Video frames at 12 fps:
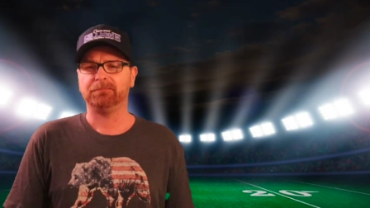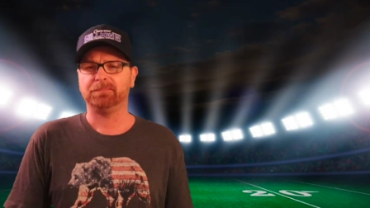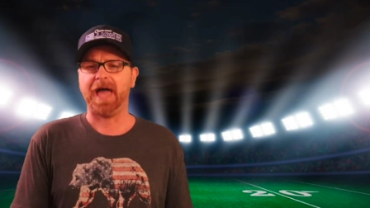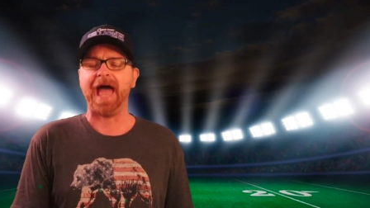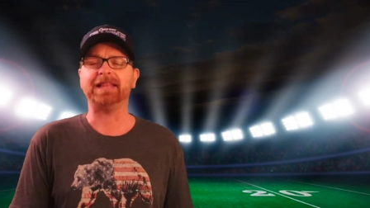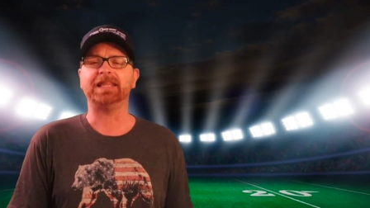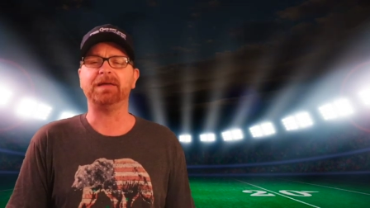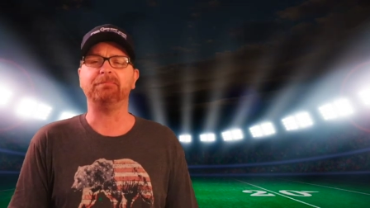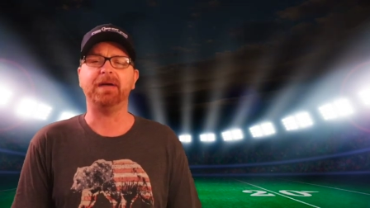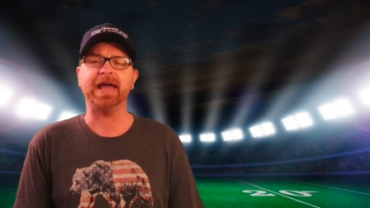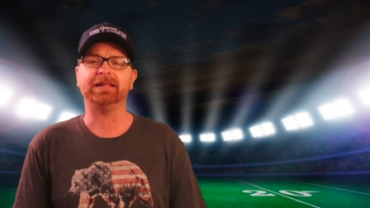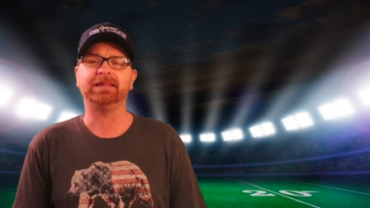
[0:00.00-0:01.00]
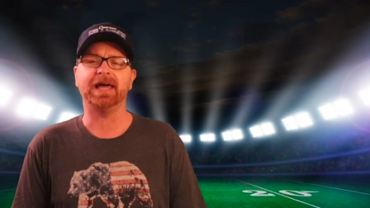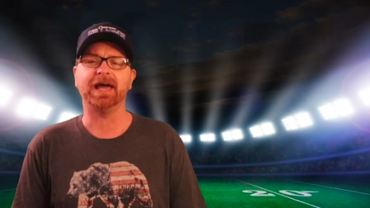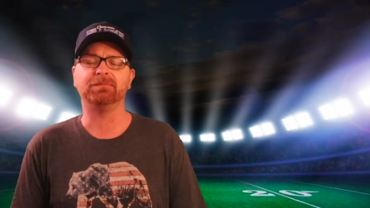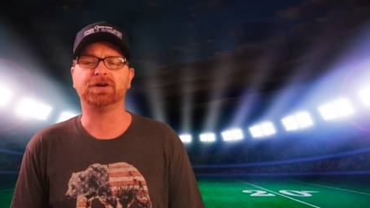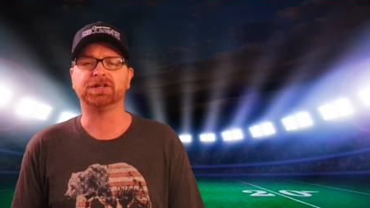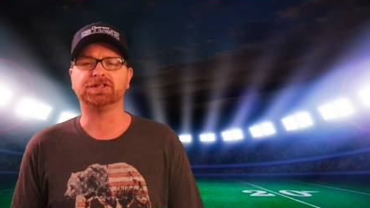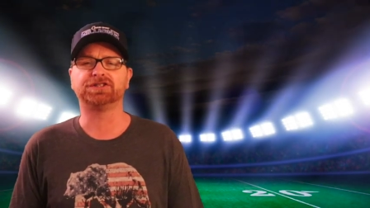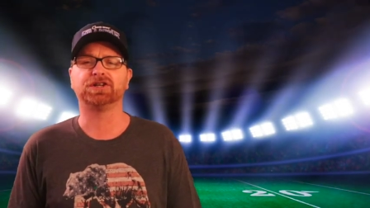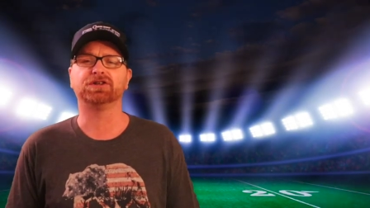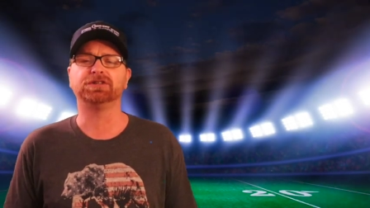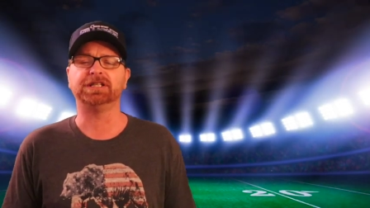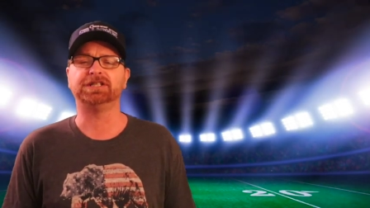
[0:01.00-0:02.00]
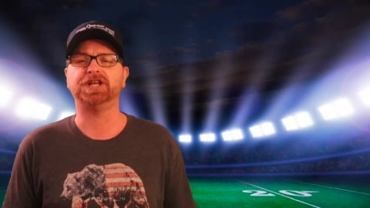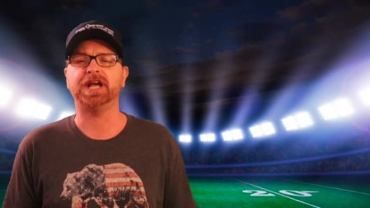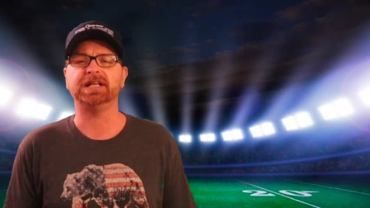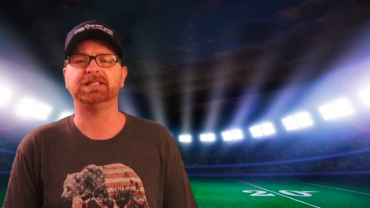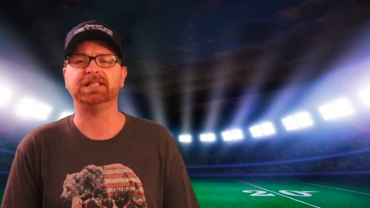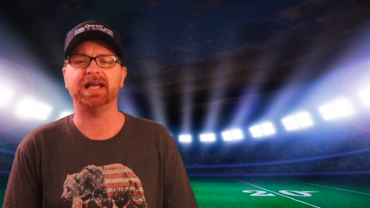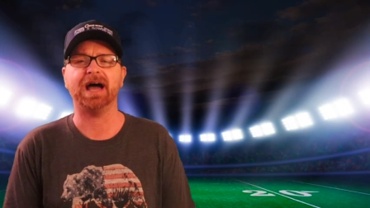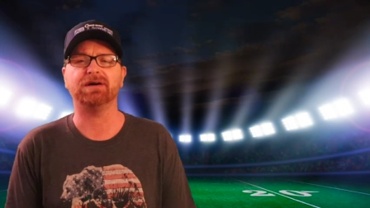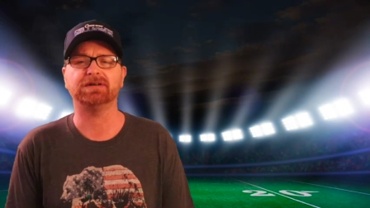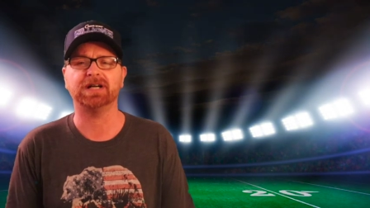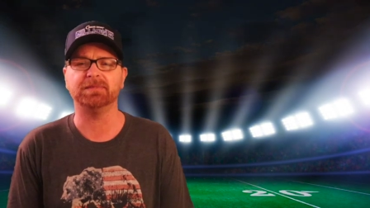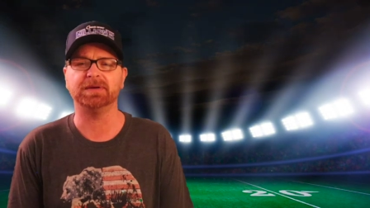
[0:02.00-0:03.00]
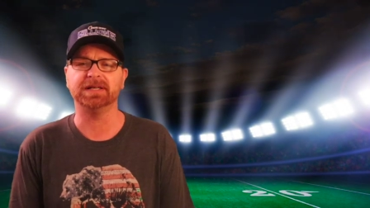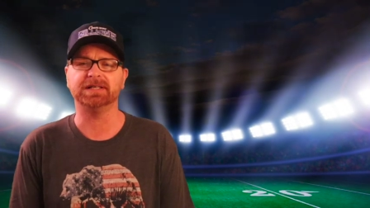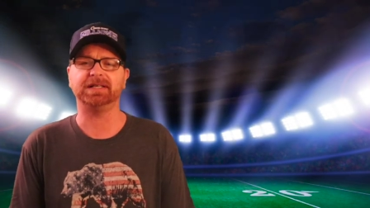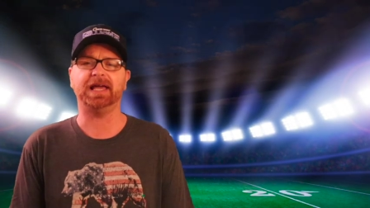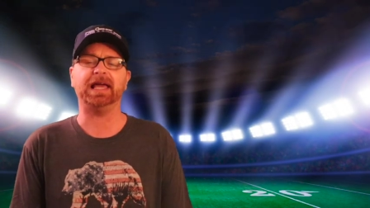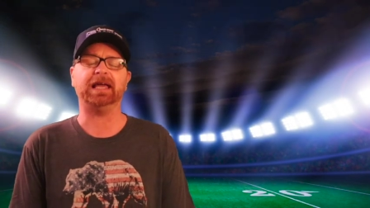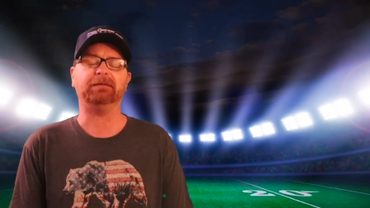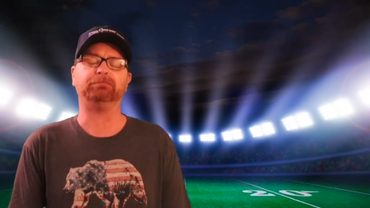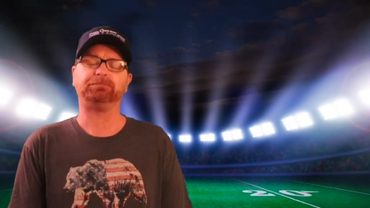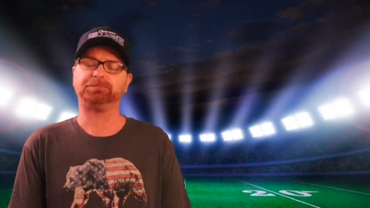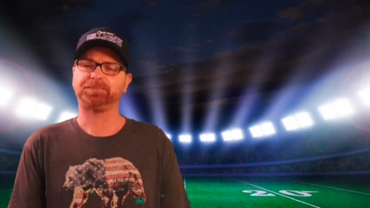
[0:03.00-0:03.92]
had they made them, could have certainly changed the outcome of this game.